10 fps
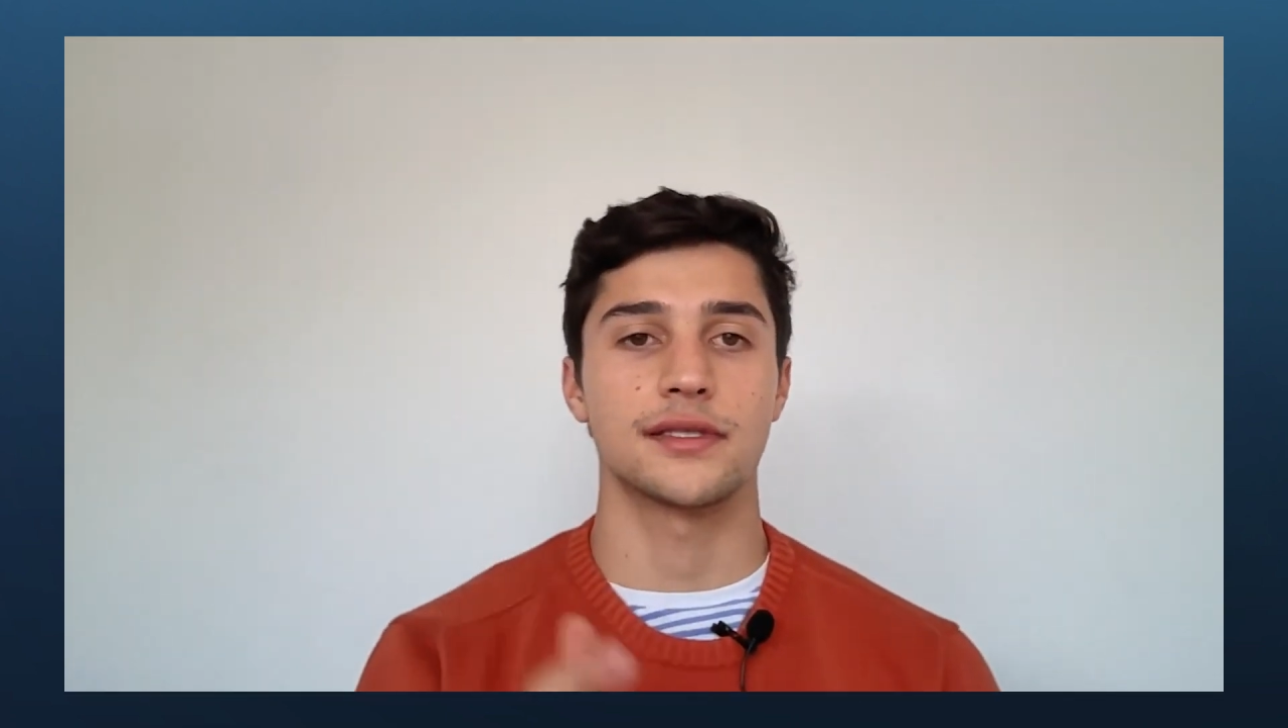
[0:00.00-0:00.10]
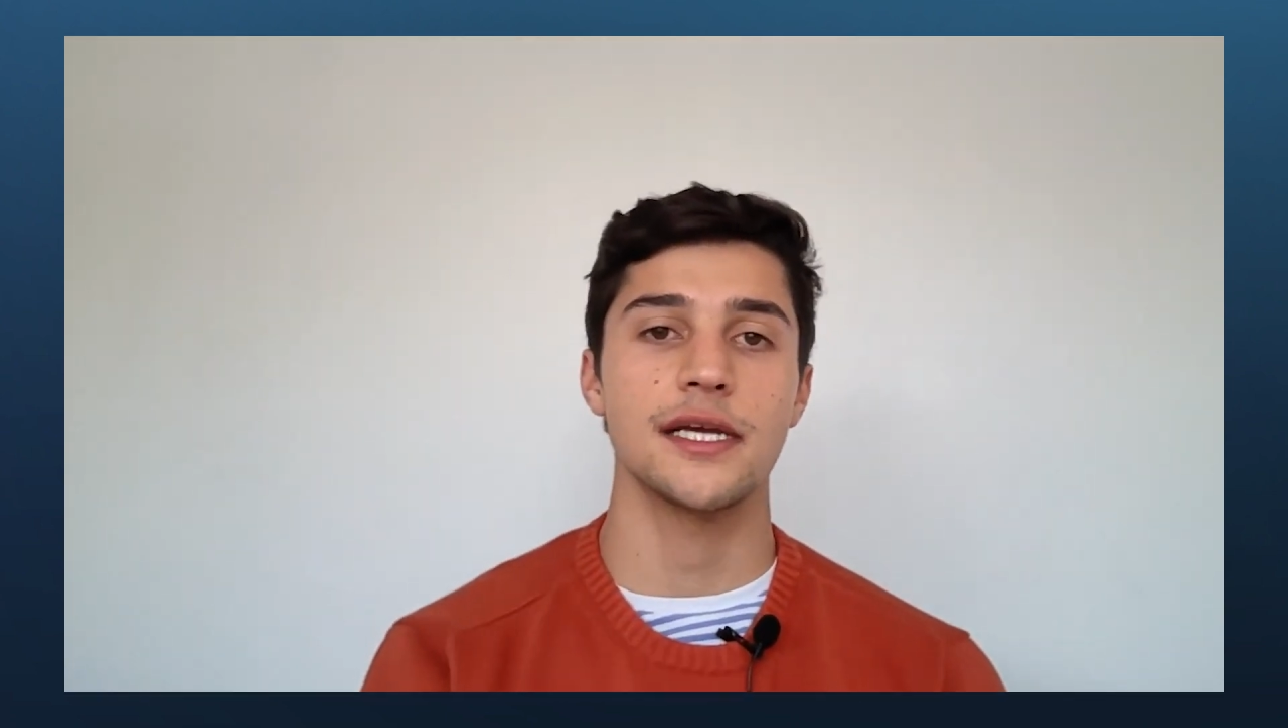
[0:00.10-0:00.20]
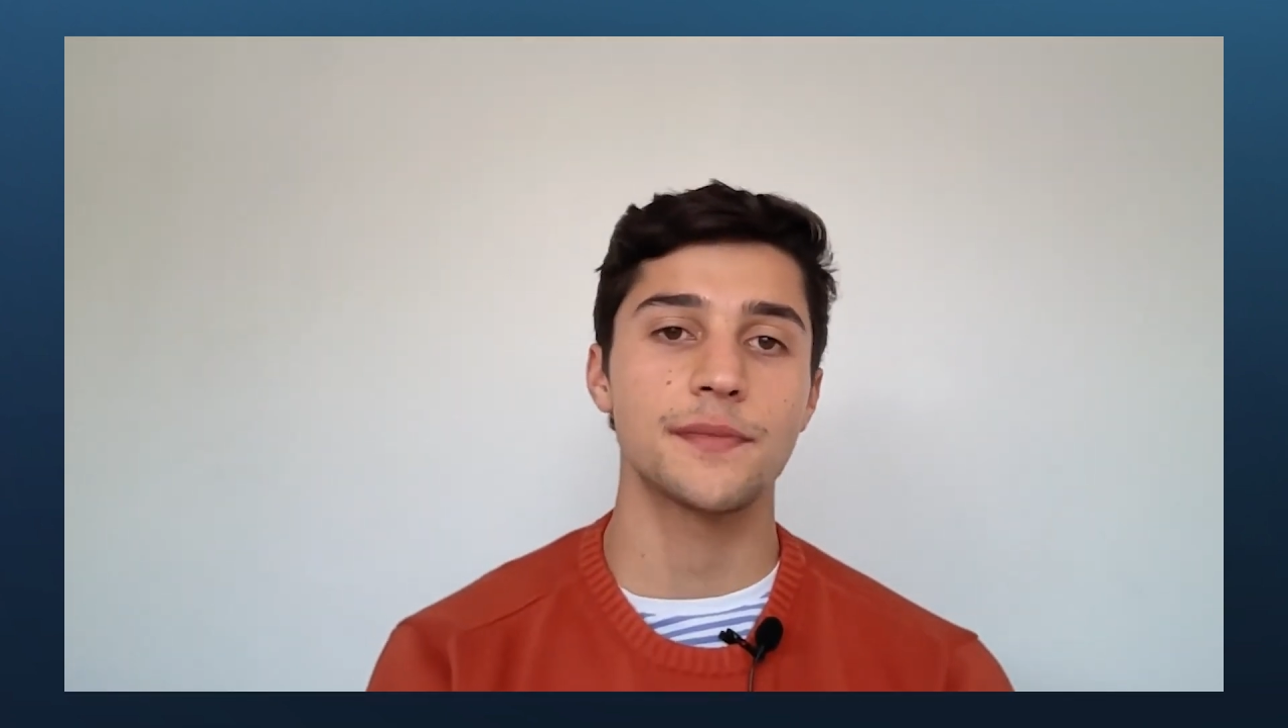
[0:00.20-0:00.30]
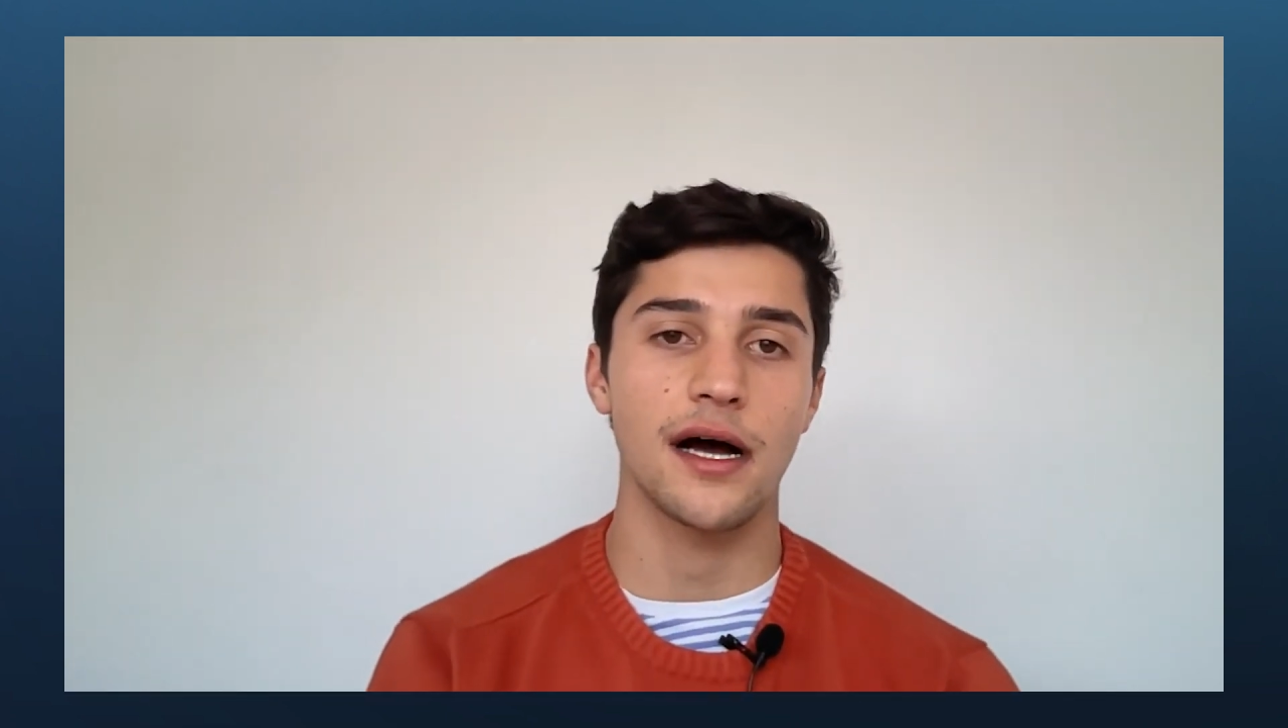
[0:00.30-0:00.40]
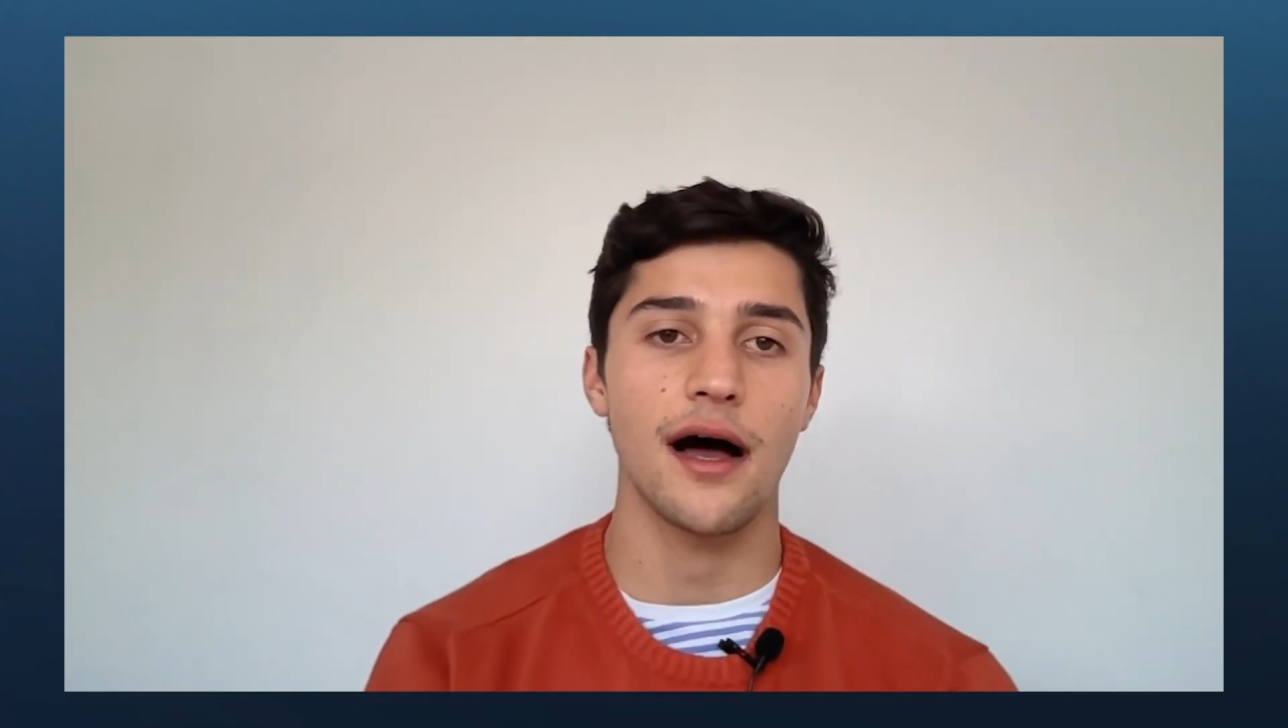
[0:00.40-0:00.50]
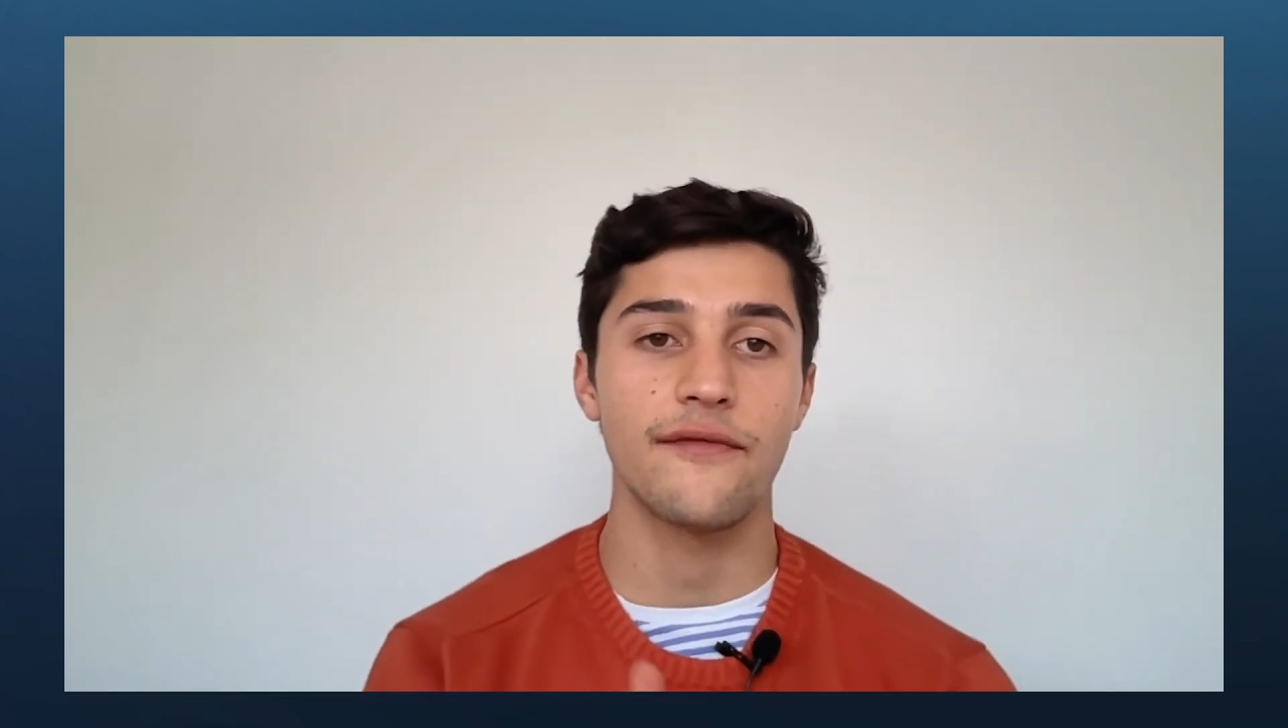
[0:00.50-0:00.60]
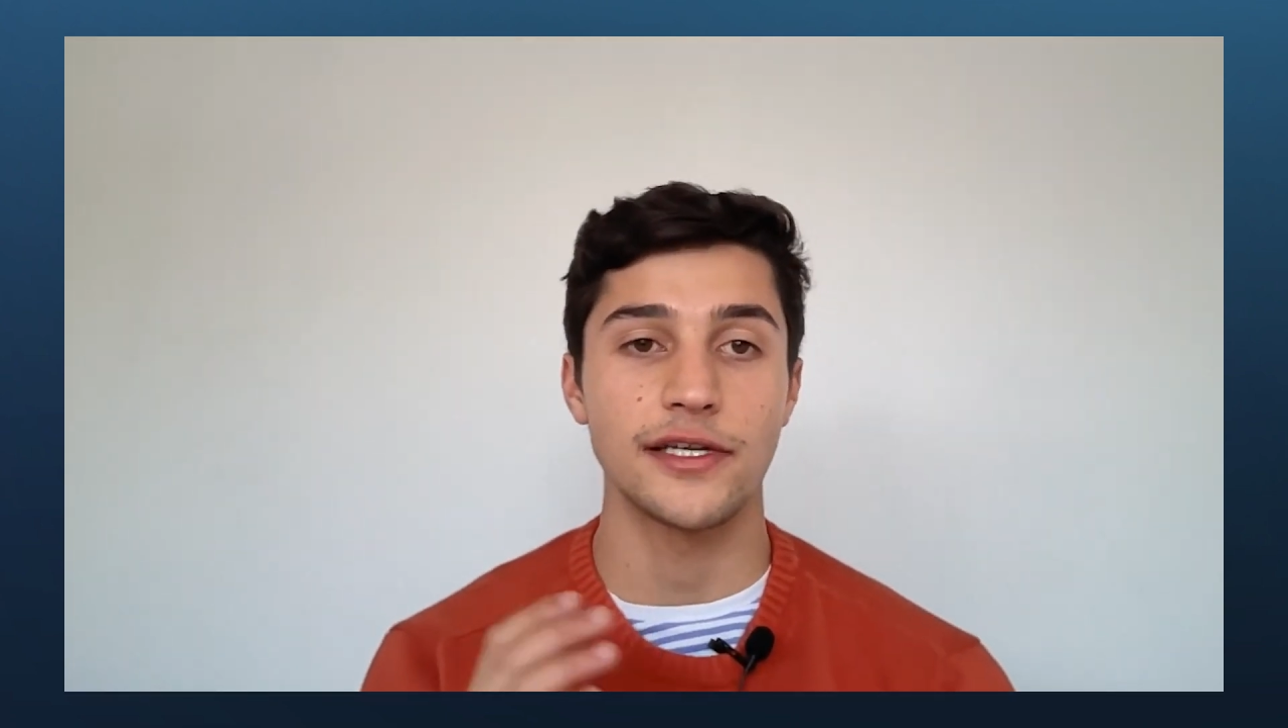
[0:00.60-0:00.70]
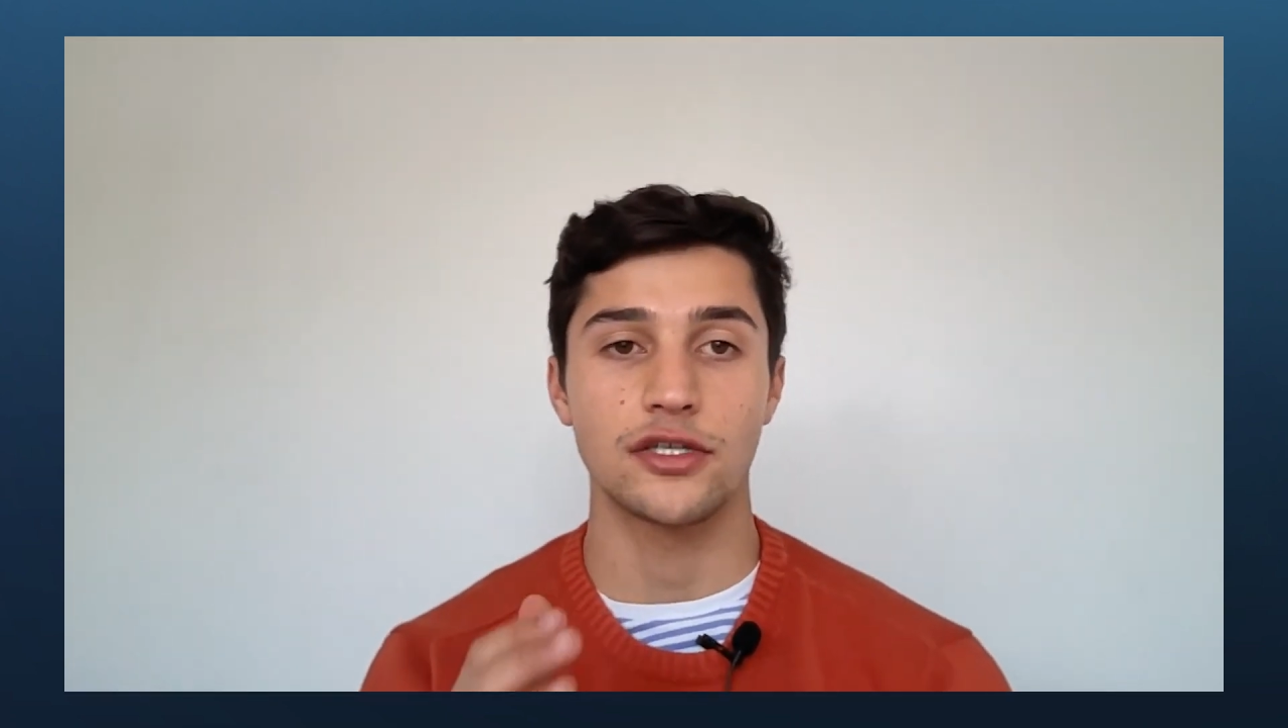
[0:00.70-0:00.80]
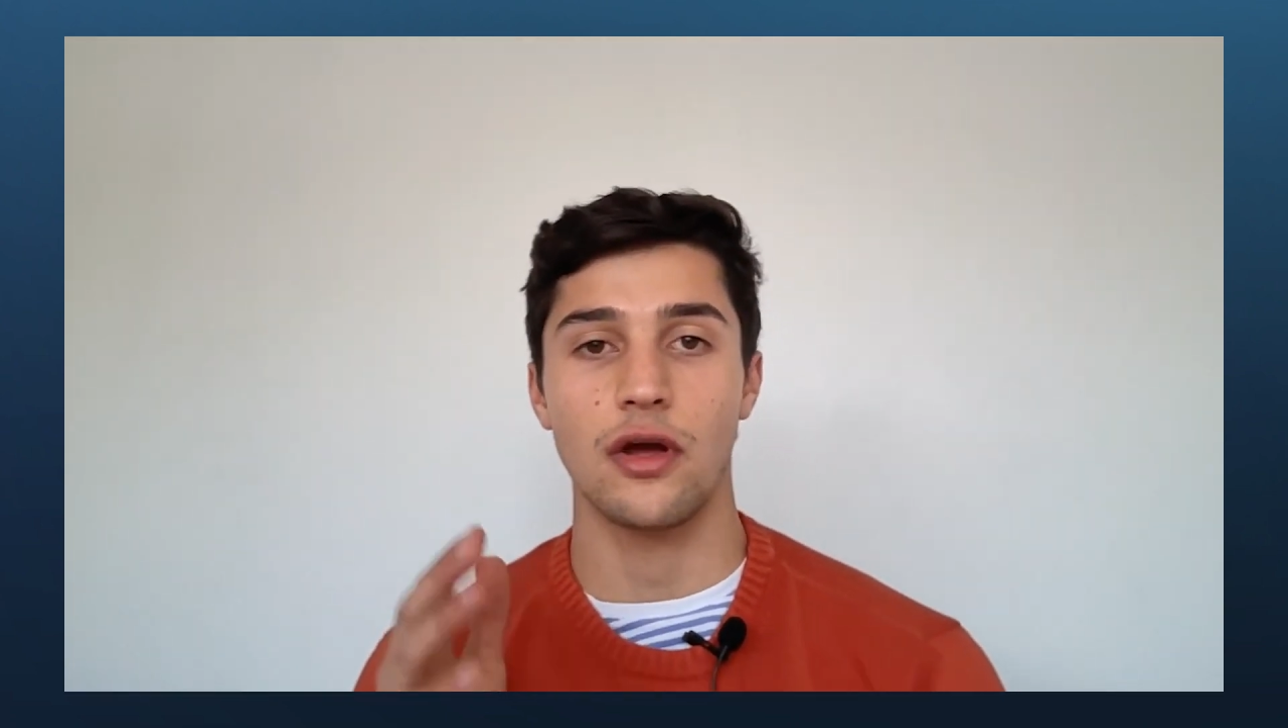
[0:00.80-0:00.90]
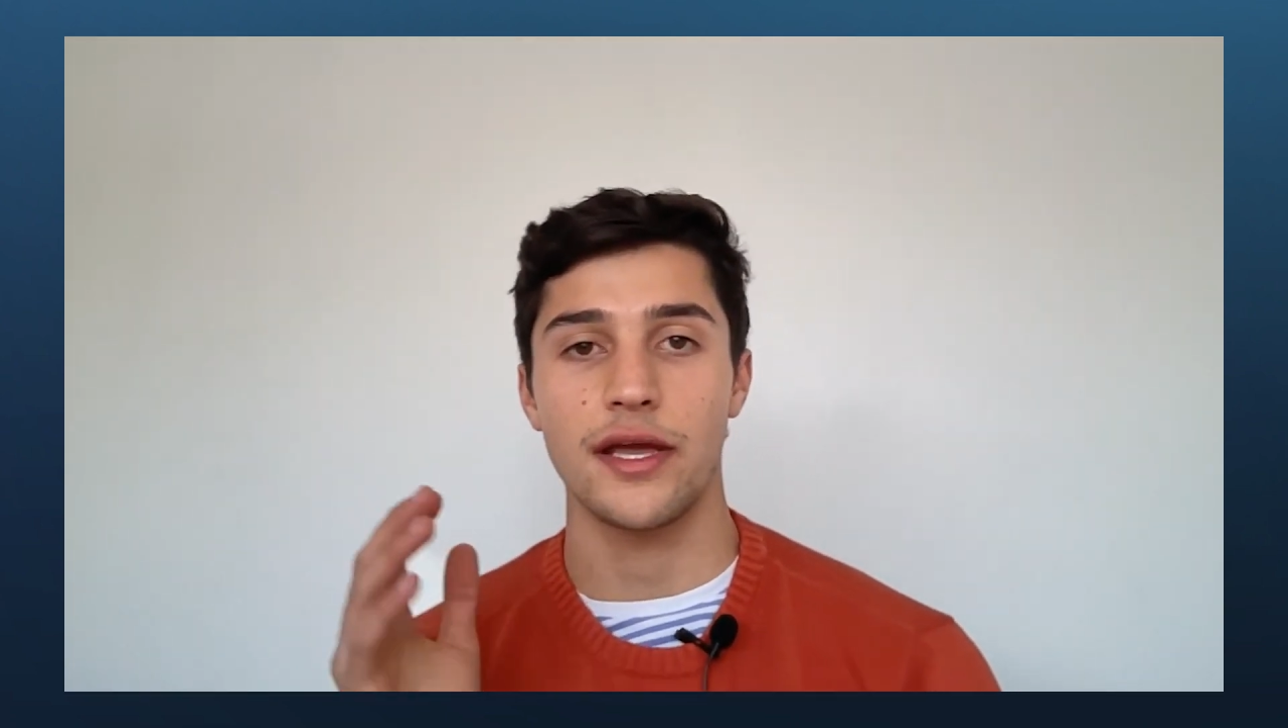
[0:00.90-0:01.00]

deep dive into